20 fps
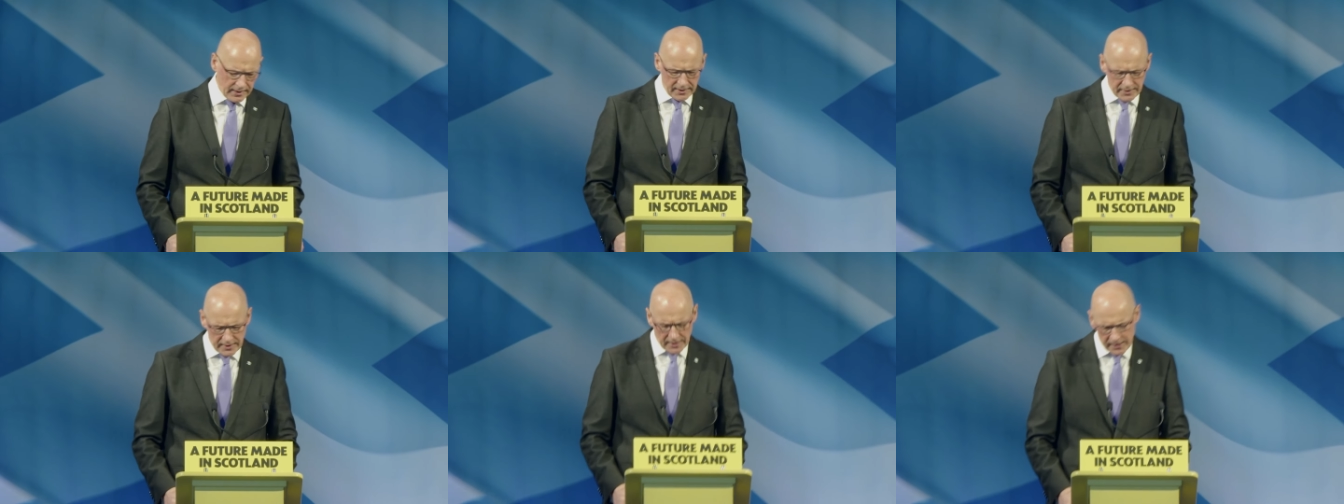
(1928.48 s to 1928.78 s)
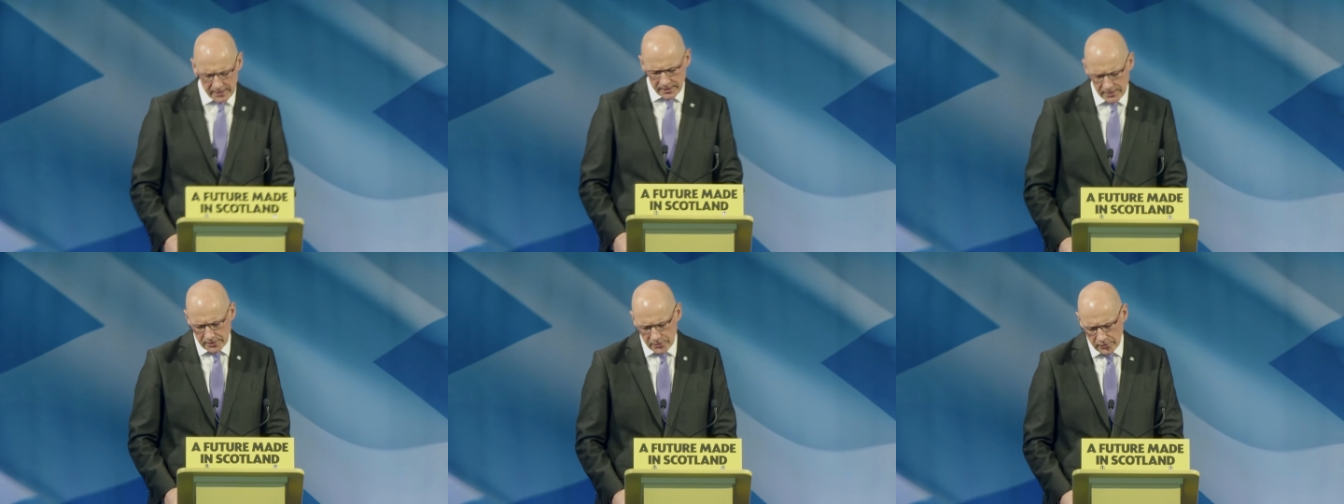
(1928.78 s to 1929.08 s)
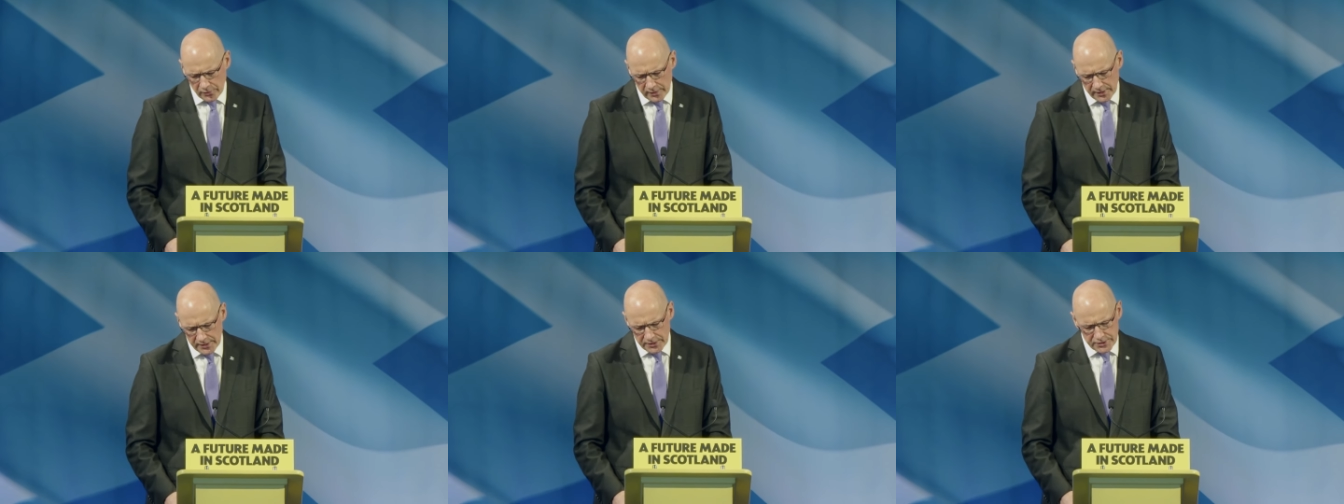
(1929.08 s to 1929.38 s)

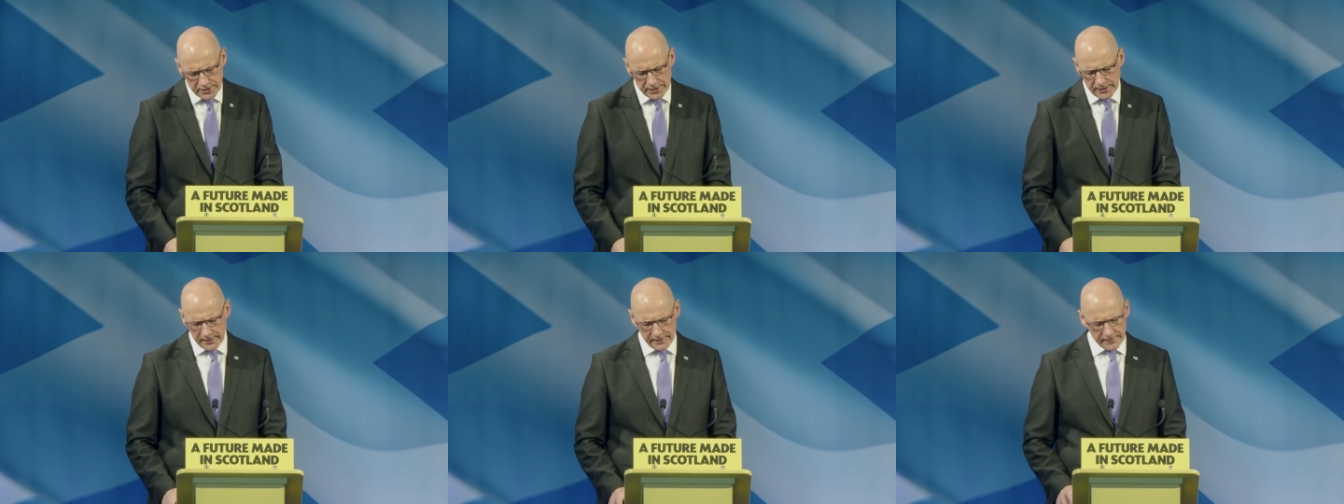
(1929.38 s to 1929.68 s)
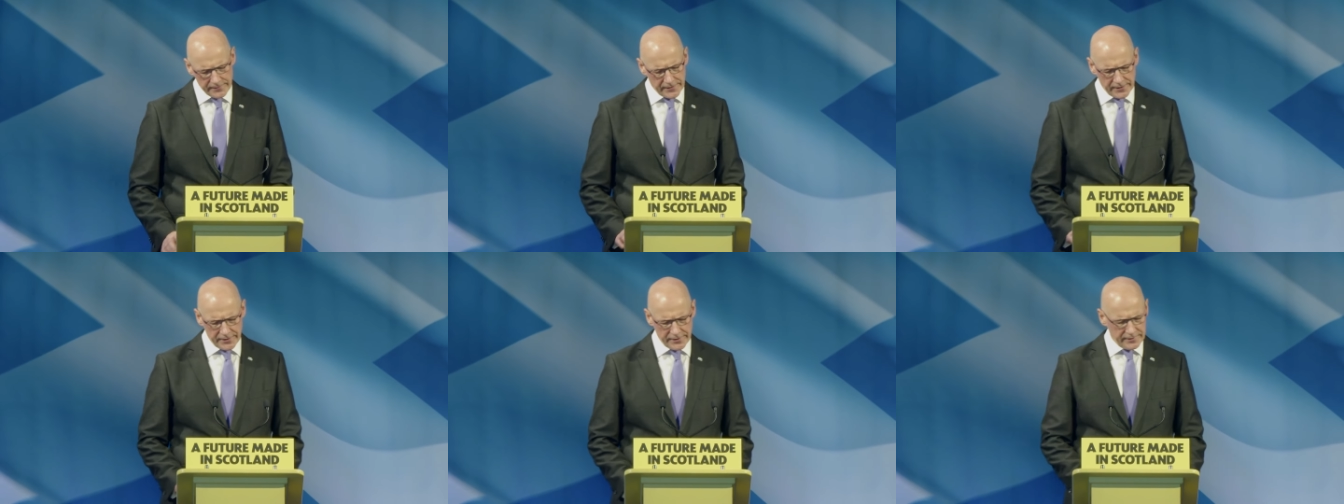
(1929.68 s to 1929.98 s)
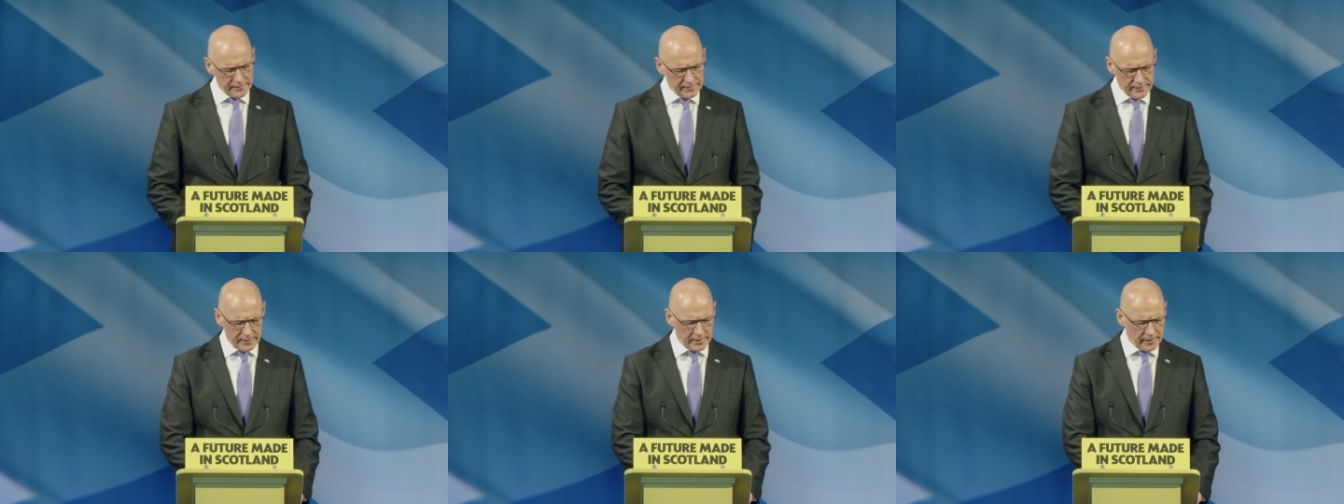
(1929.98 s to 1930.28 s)
acknowledge that,
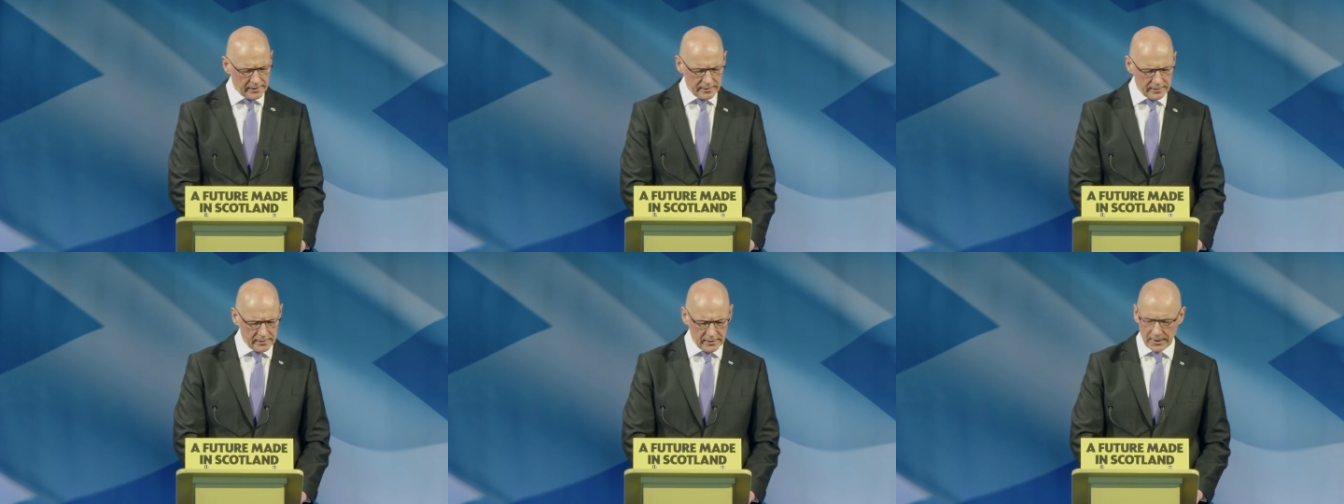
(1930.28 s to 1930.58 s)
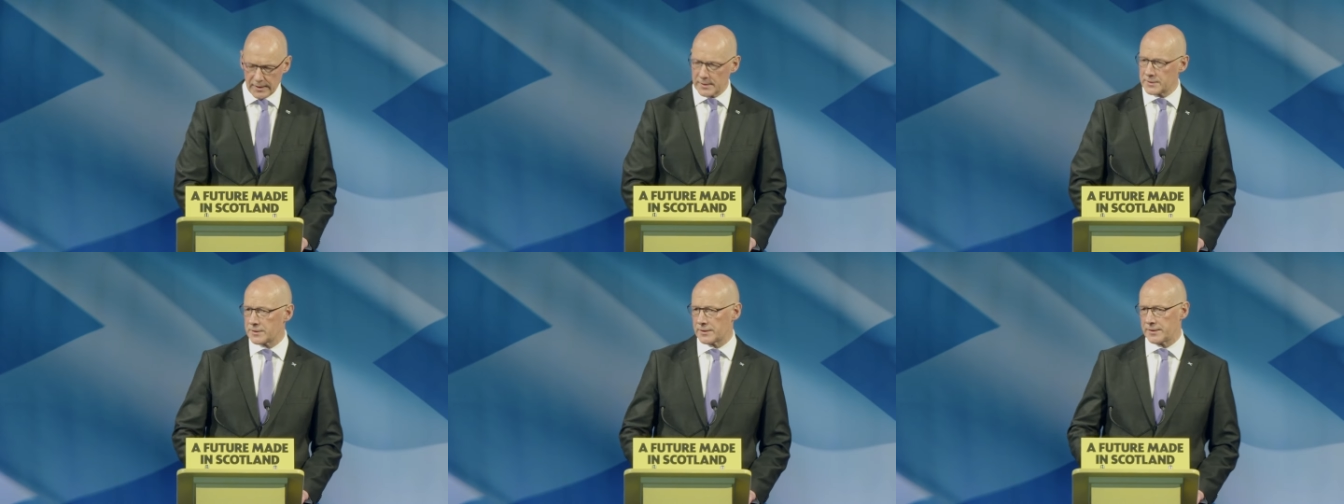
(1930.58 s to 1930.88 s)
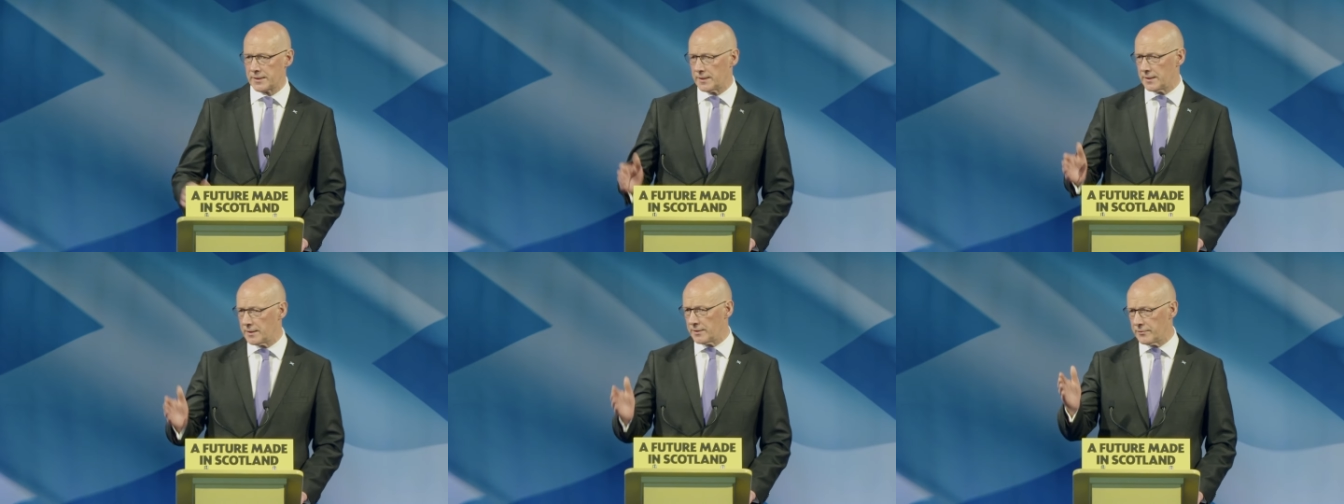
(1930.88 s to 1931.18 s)
and you know, I
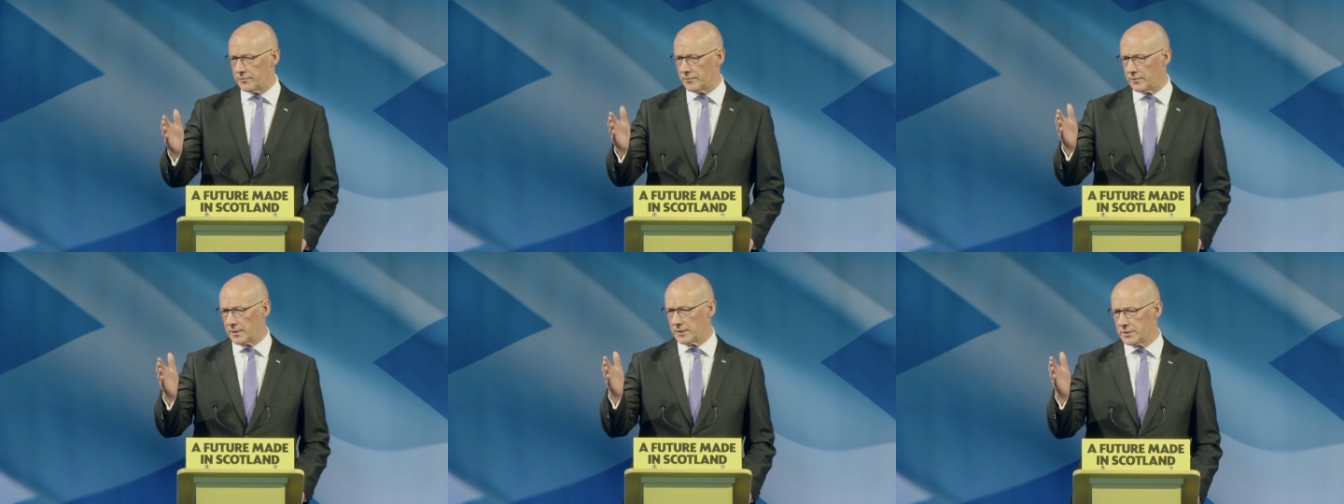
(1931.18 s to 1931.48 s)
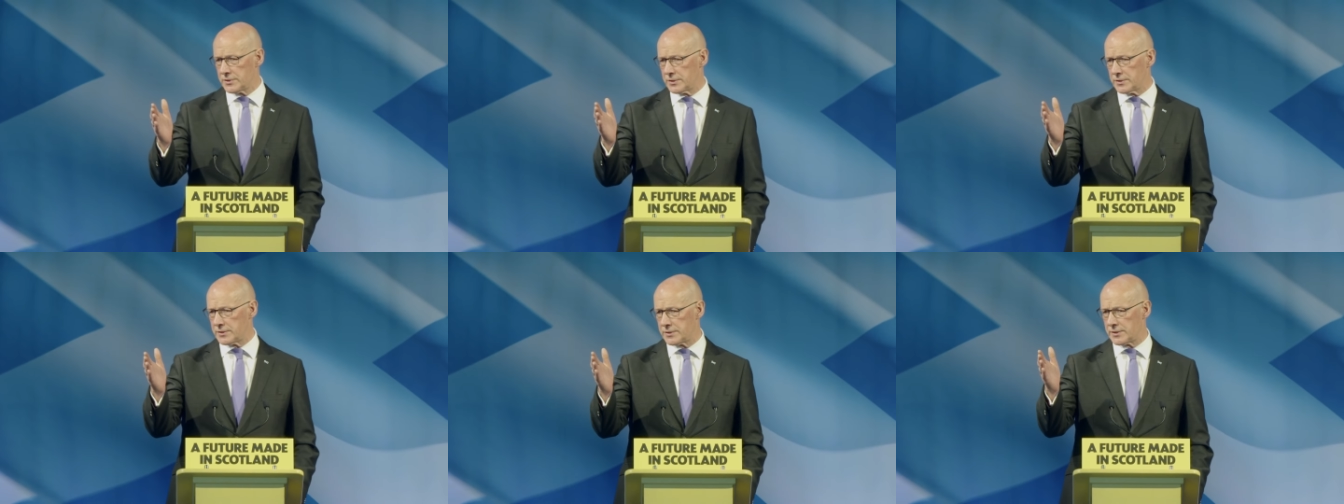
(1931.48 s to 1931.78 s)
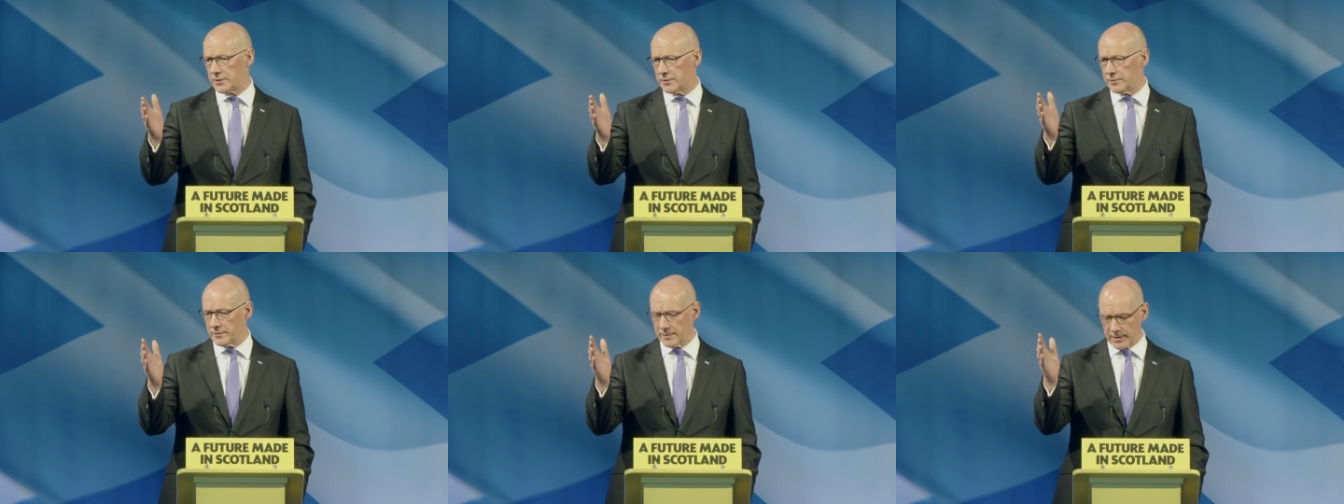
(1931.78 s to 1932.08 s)
answered it in relation
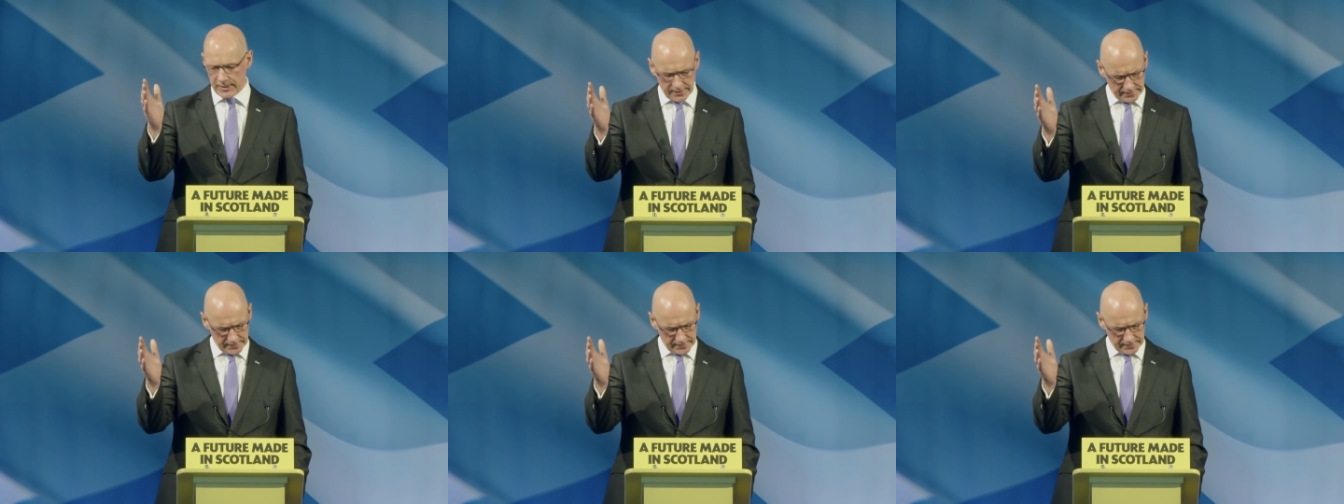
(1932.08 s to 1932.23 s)
to,